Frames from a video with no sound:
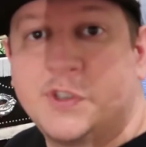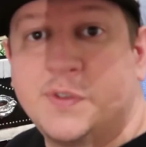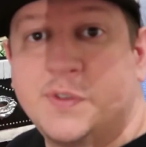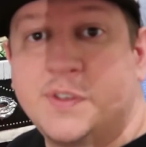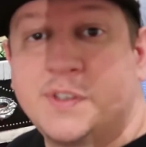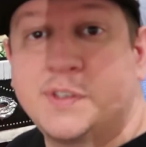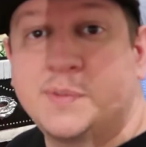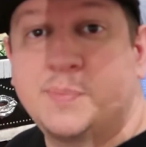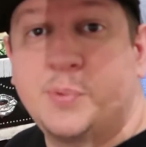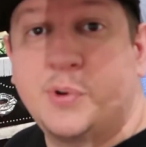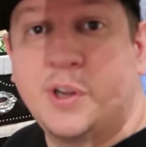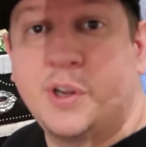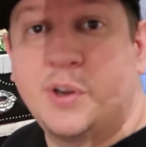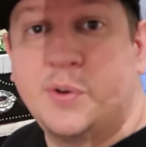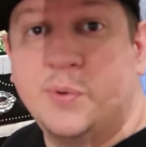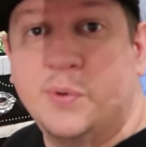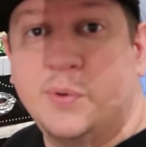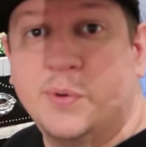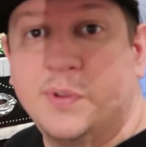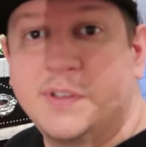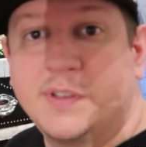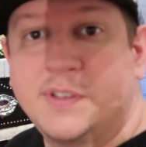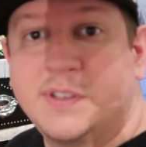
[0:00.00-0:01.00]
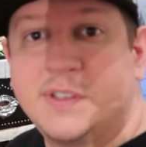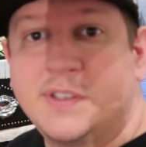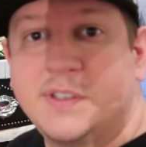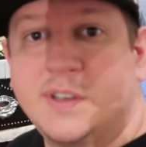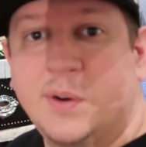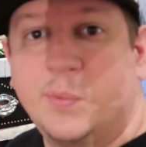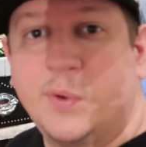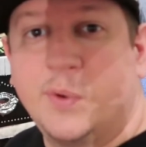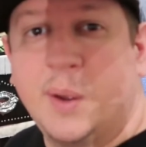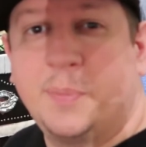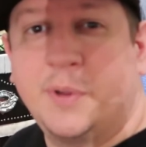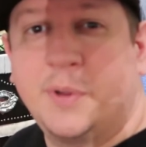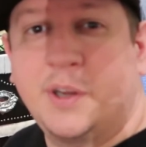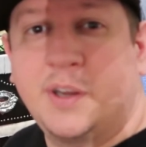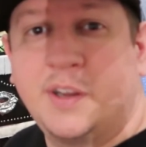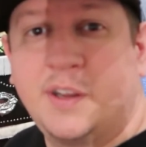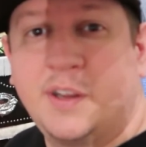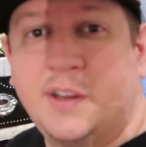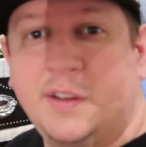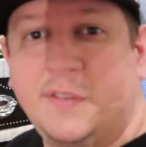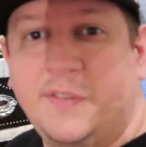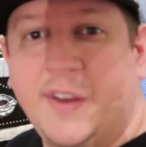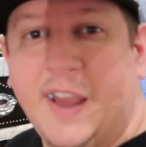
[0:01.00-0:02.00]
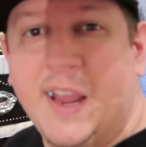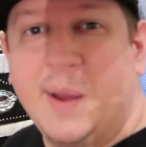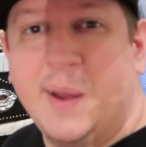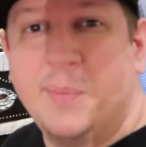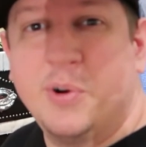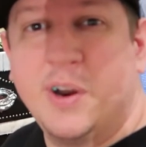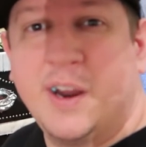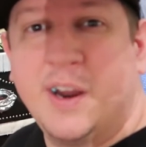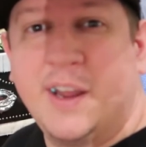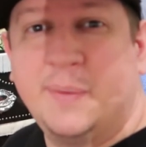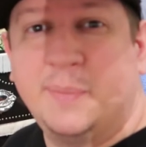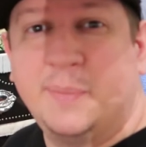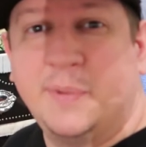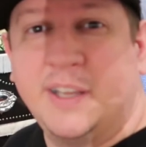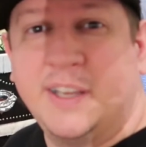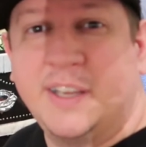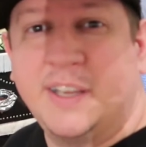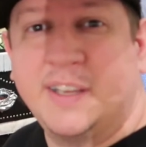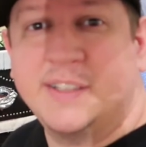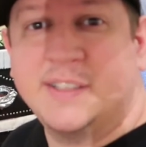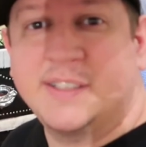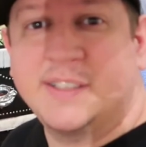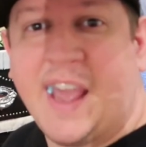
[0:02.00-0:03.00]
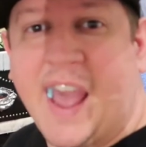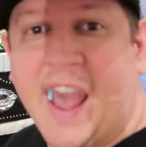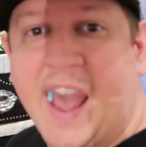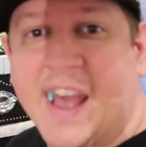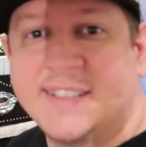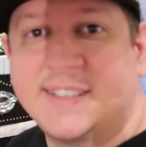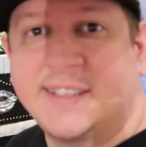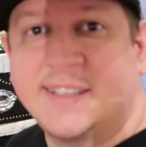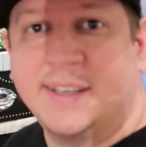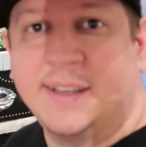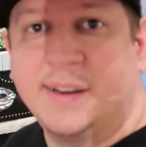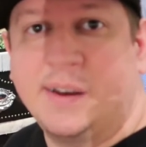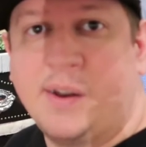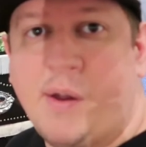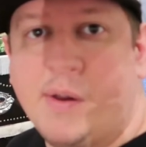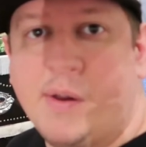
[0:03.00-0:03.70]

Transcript: This is pretty cool. This is a replica of Abraham Lincoln's casket.